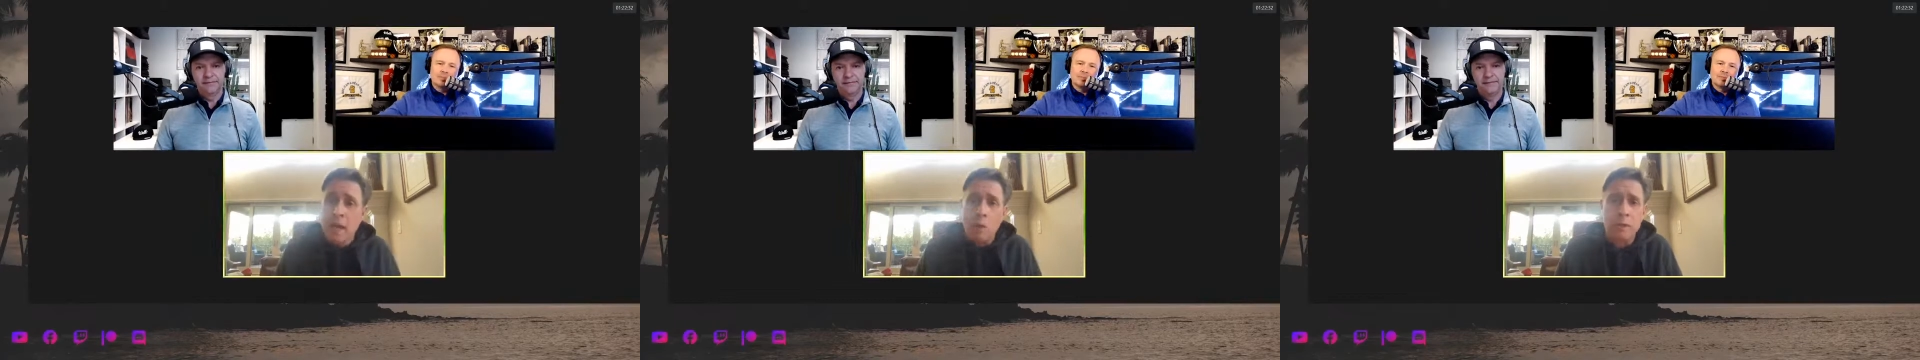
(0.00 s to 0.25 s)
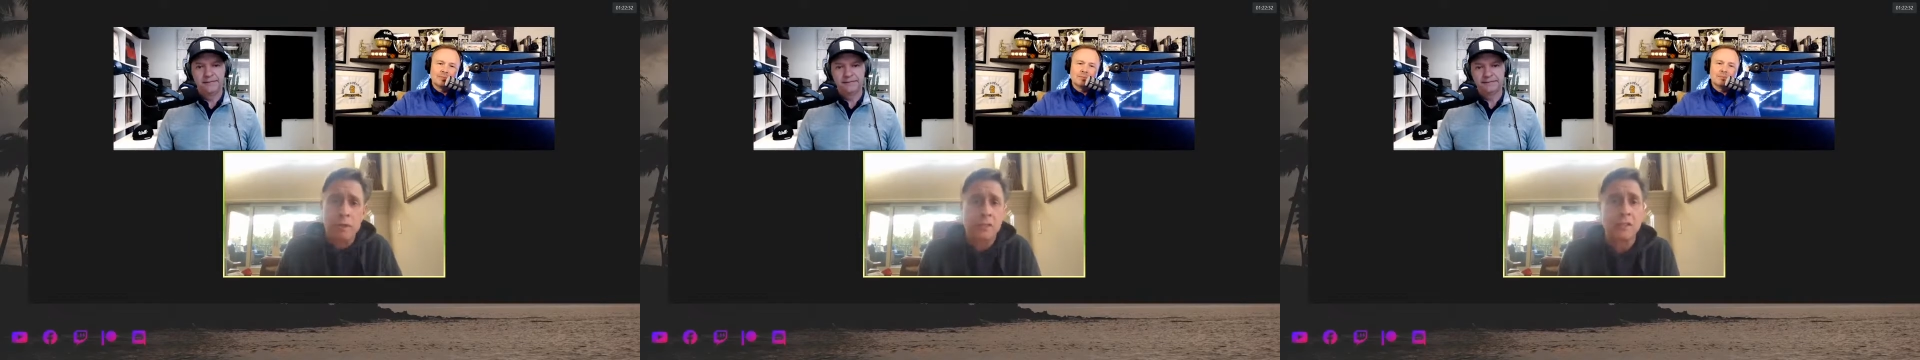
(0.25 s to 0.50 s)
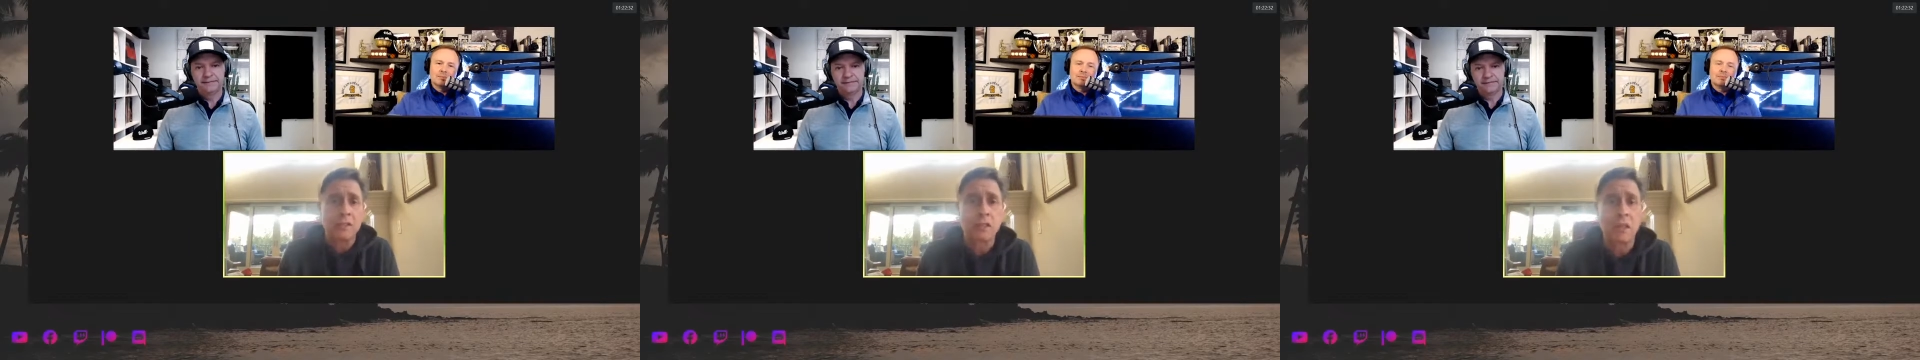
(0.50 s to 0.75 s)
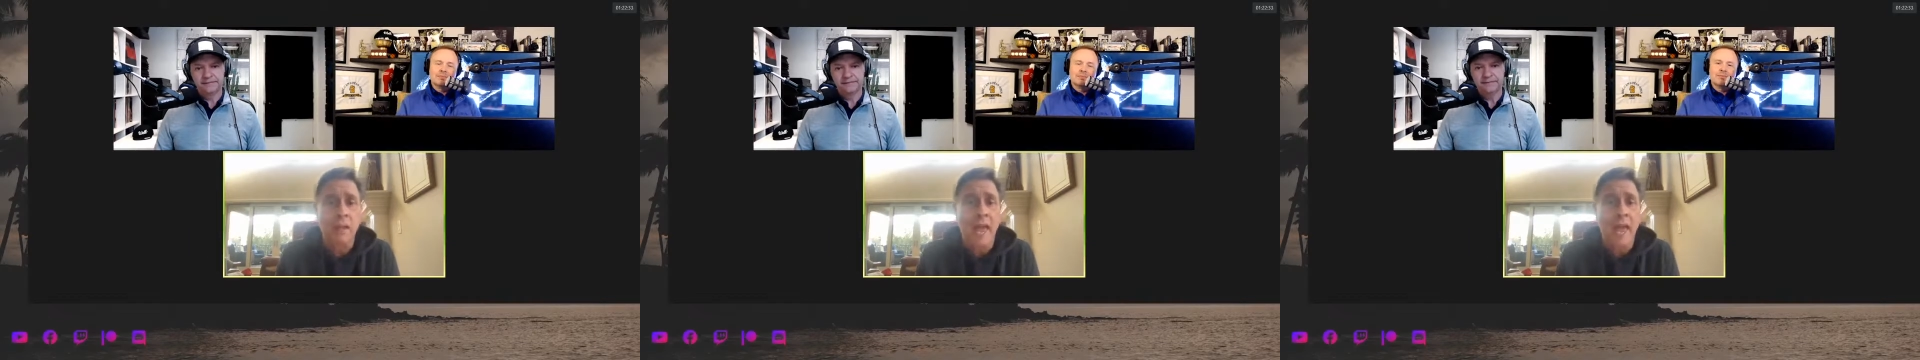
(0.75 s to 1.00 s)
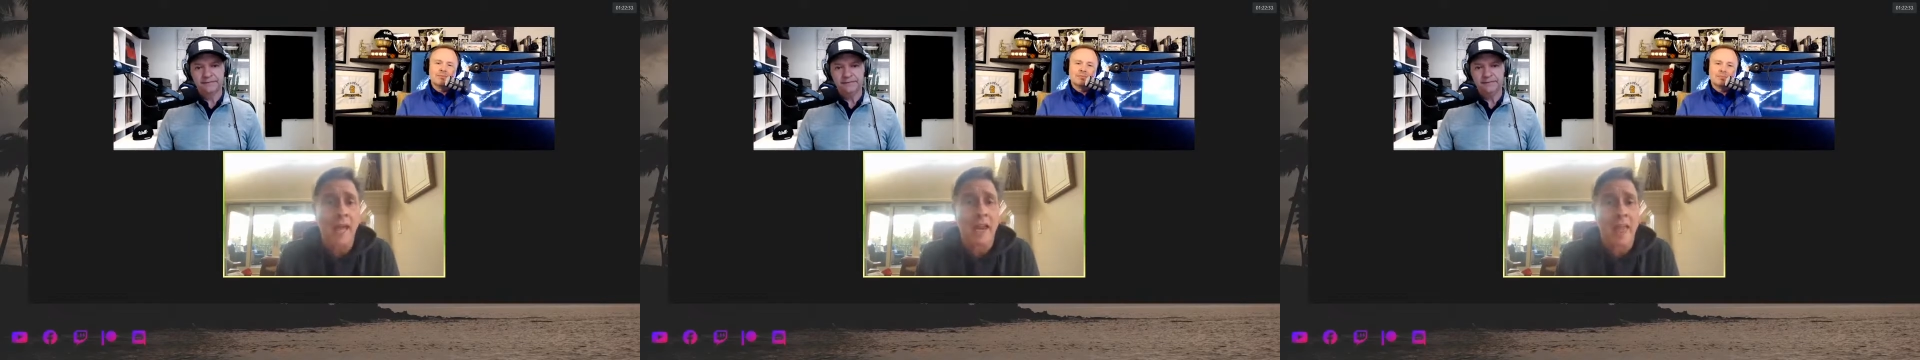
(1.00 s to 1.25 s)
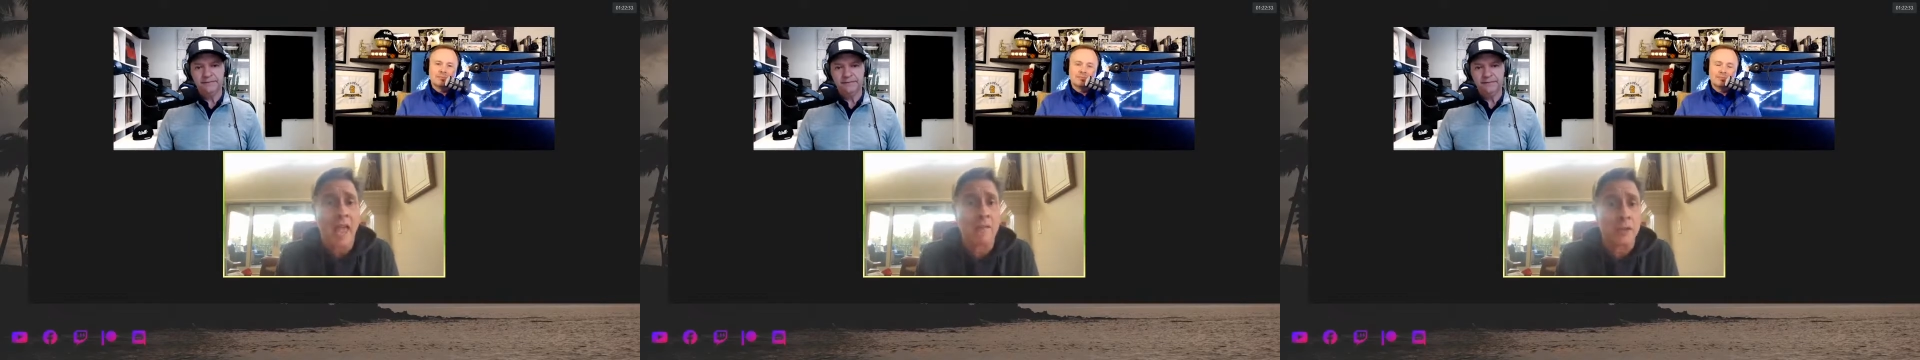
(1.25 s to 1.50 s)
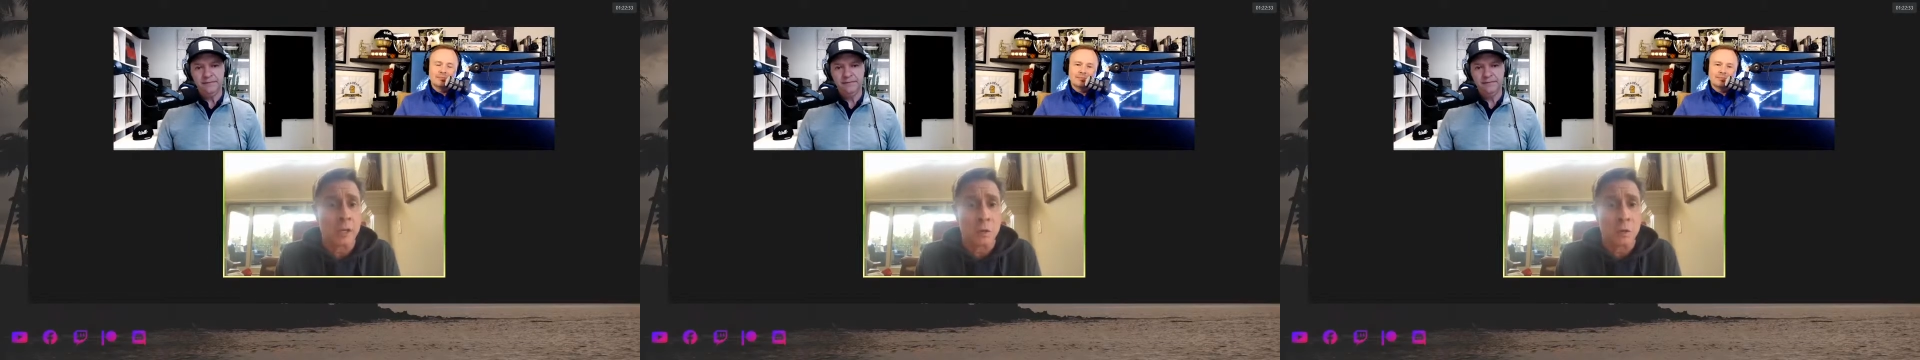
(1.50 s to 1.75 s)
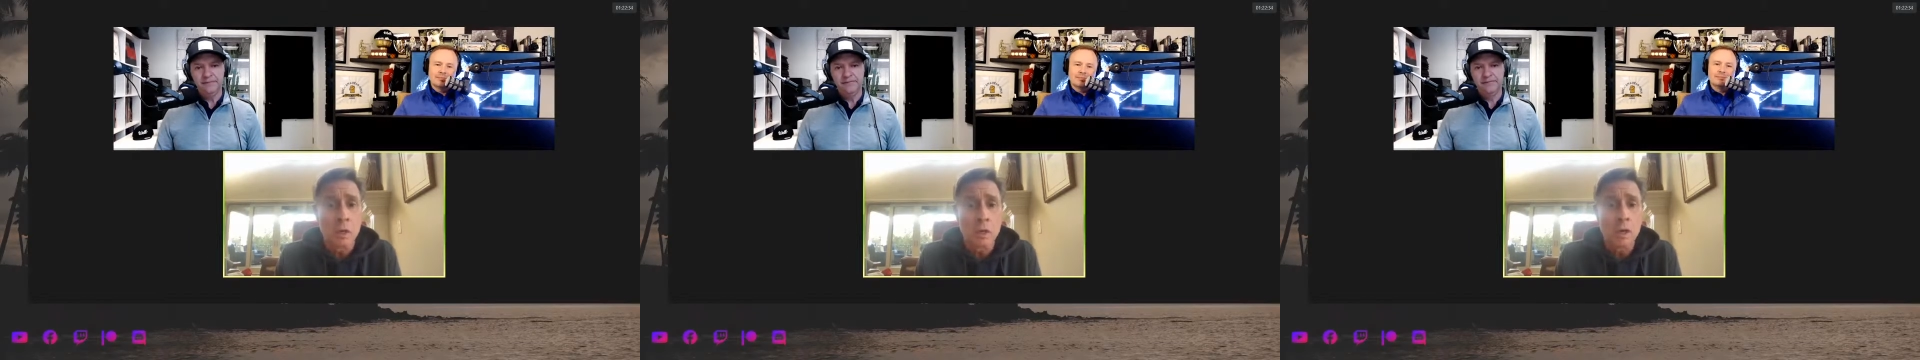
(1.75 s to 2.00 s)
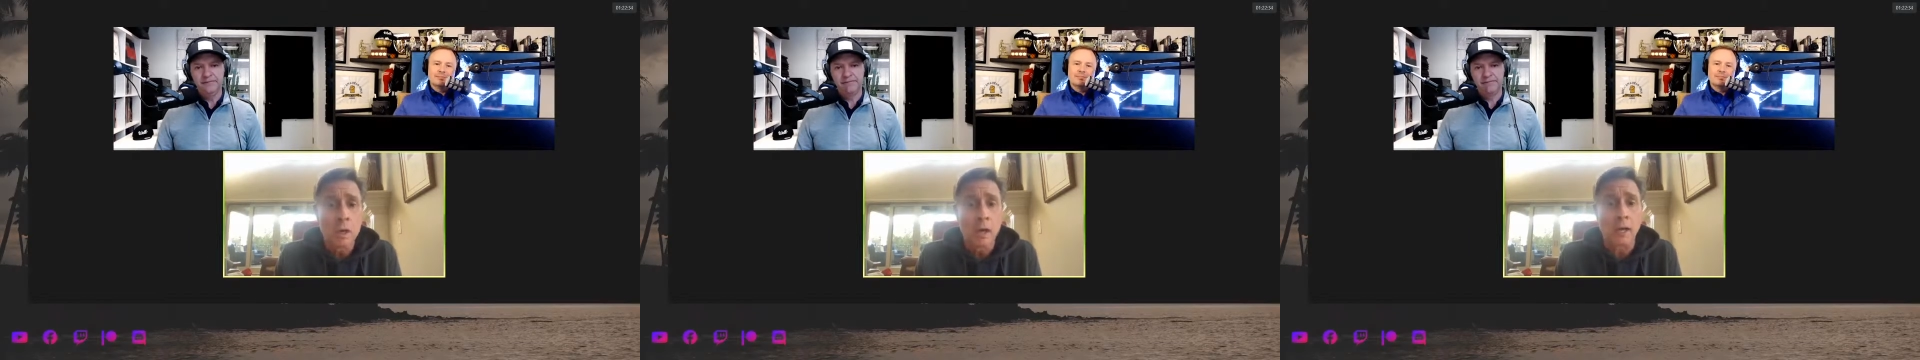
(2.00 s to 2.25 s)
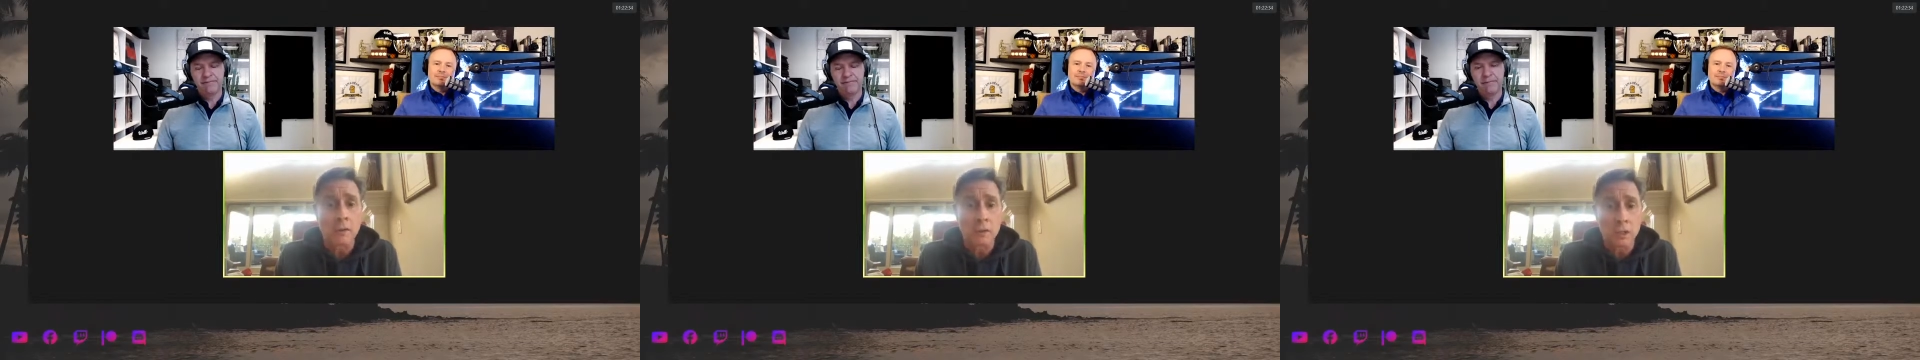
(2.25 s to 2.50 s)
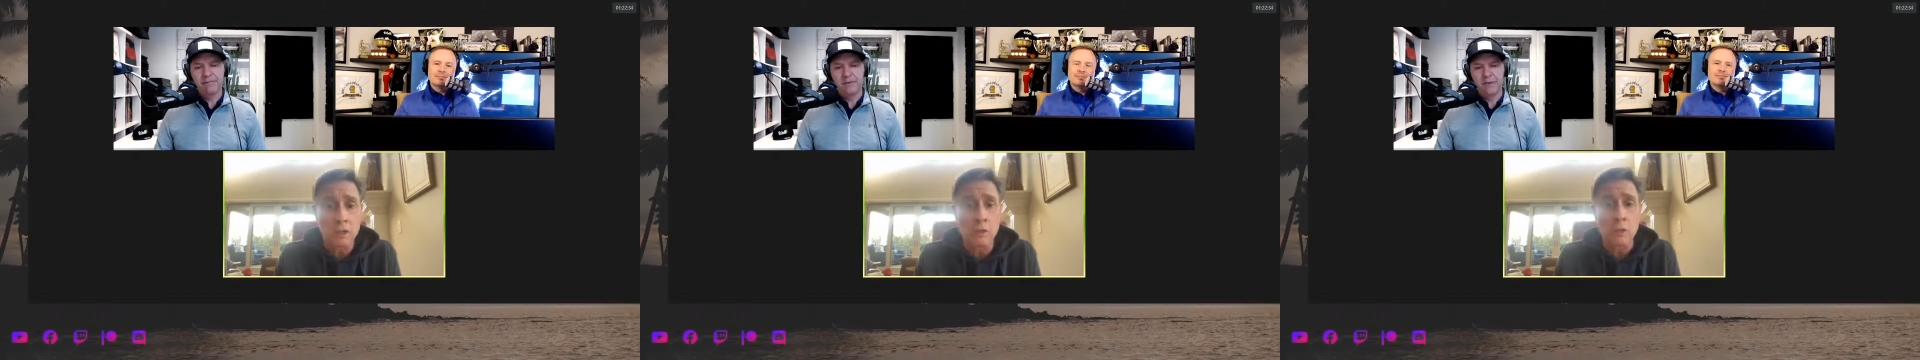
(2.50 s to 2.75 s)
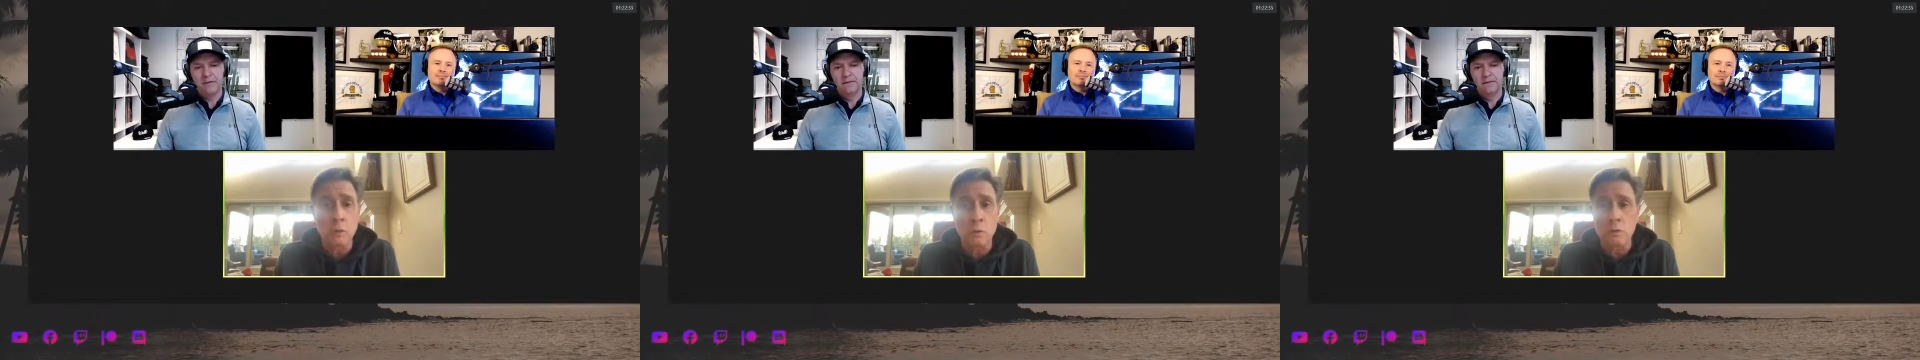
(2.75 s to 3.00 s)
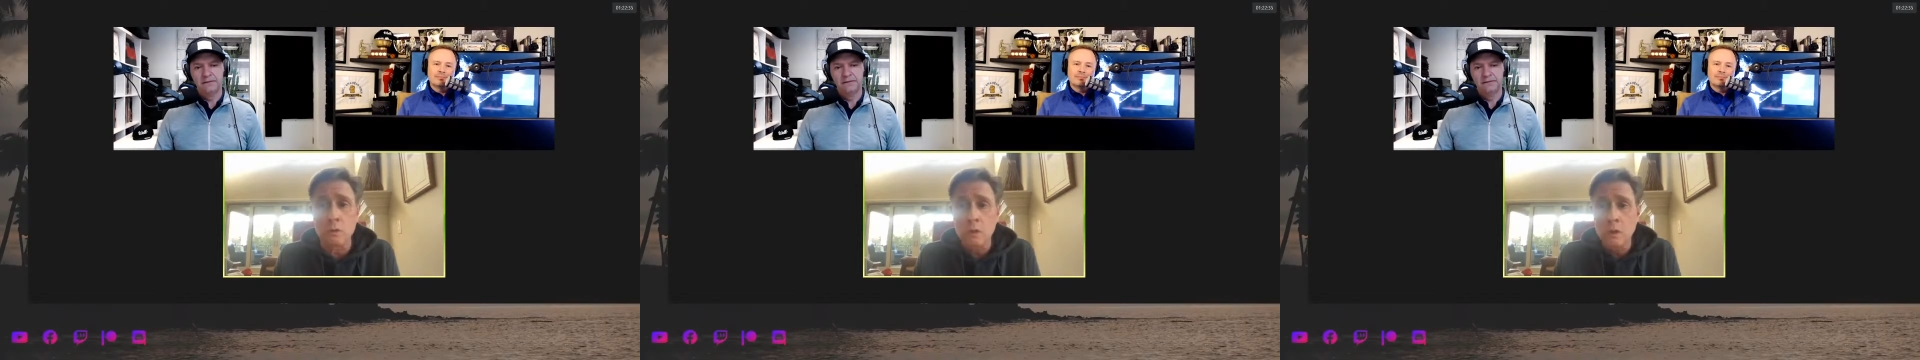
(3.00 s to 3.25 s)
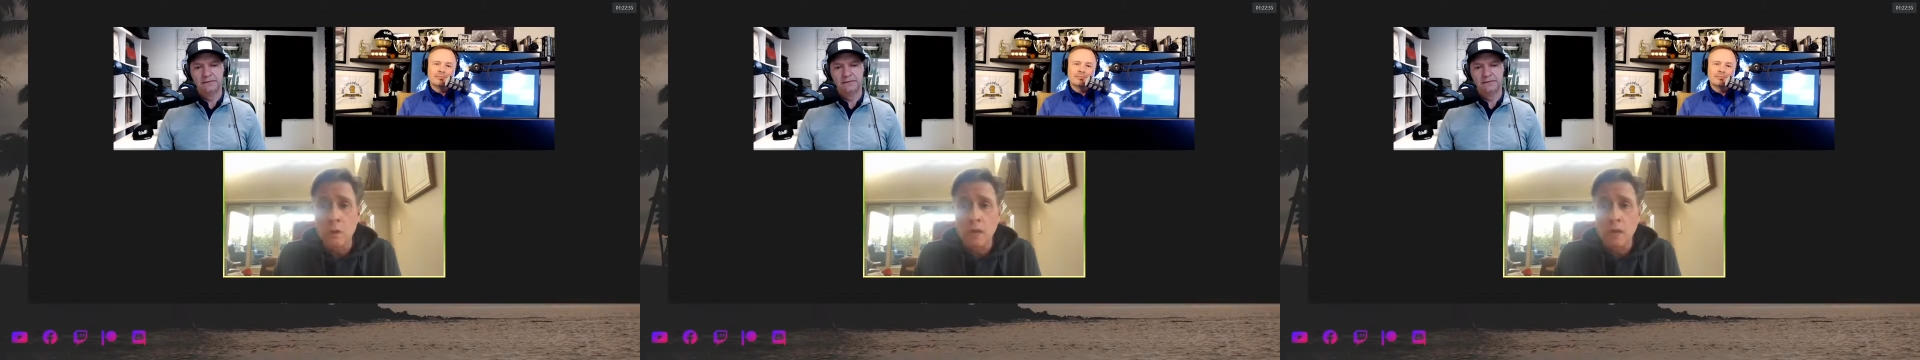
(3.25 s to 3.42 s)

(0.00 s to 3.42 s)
I wish they still had an avenue to use